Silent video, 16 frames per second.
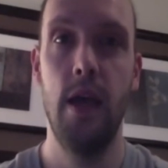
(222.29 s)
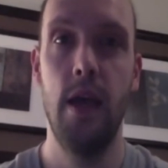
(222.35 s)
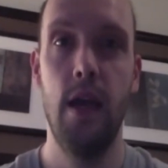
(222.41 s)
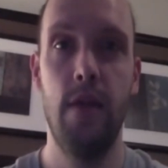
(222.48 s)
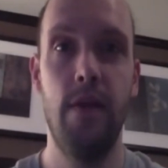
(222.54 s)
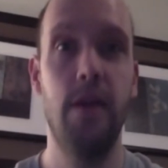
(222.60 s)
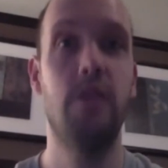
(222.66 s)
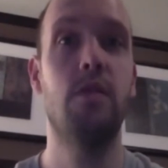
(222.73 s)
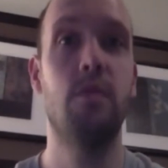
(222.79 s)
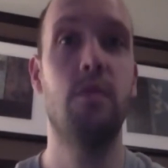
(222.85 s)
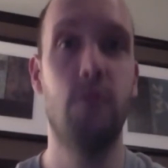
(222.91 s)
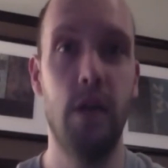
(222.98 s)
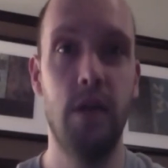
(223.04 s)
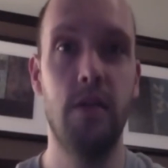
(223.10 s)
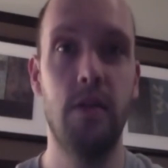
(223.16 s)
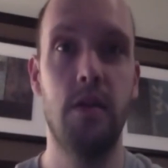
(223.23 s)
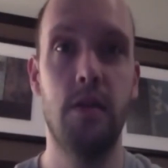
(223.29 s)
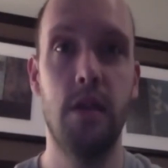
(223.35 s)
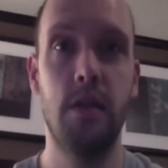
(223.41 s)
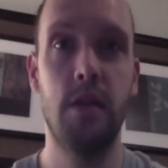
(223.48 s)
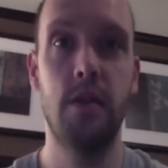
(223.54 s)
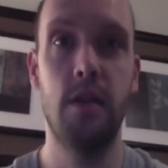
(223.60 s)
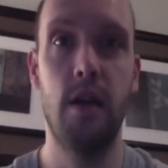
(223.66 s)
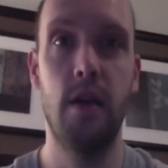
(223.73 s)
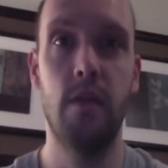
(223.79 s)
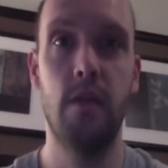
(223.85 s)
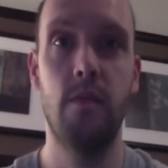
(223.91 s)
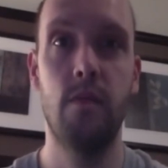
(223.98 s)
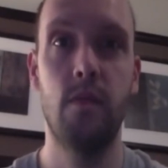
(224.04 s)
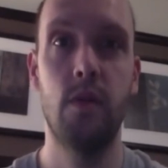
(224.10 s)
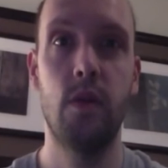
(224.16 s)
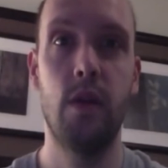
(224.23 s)
And I've had some great success there.
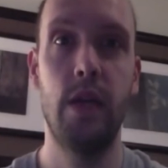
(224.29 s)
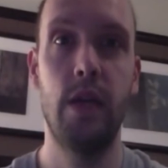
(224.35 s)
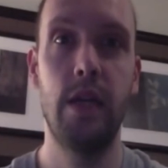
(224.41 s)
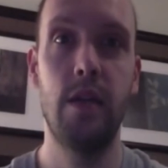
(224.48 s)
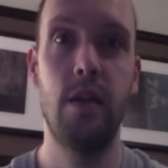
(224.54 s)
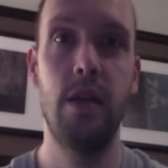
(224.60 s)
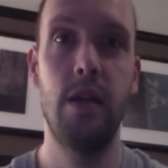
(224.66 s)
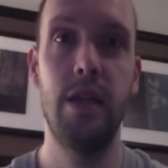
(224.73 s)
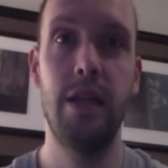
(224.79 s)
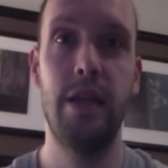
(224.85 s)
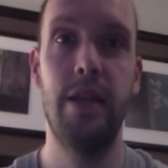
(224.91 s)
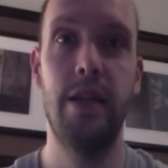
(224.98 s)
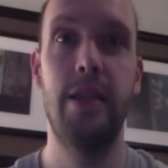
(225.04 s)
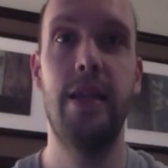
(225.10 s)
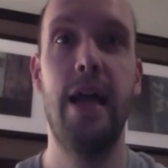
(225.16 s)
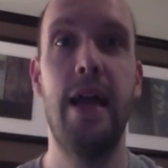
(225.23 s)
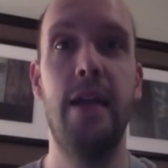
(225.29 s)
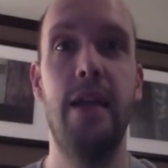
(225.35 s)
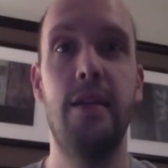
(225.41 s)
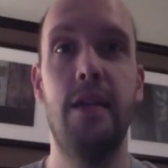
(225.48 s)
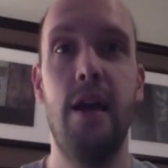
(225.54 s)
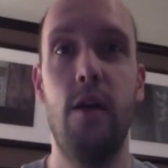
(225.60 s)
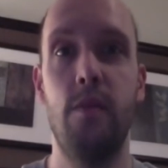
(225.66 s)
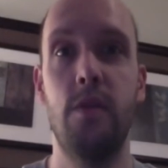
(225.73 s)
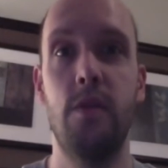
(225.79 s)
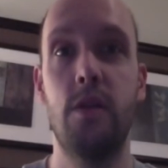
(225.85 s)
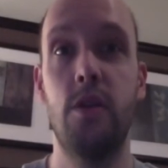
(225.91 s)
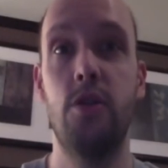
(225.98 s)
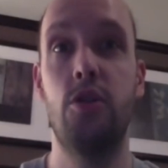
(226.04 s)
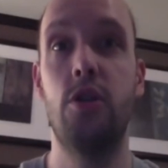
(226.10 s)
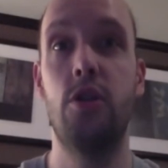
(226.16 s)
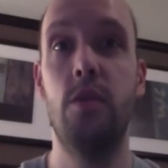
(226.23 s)
So I'd like to think that helps
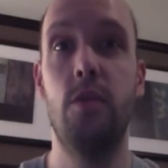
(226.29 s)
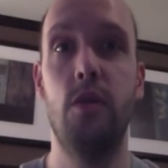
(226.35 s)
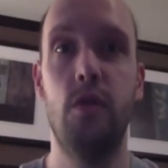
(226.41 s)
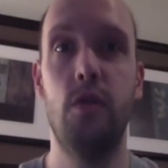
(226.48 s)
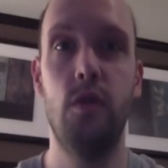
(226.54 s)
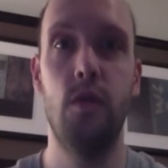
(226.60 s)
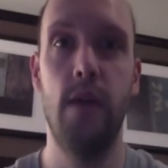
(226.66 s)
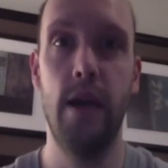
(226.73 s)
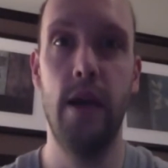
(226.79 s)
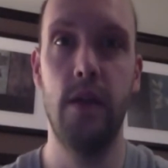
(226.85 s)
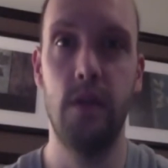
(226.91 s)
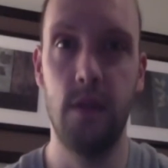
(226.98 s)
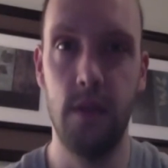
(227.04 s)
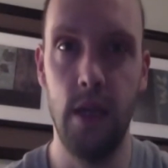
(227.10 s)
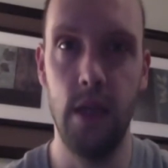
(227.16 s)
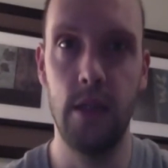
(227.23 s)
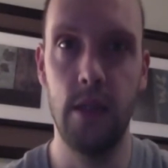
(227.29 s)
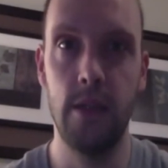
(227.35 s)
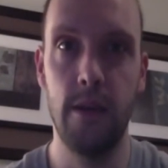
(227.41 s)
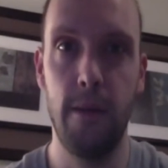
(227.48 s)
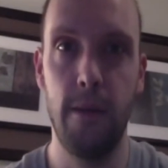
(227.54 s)
contribute to that success.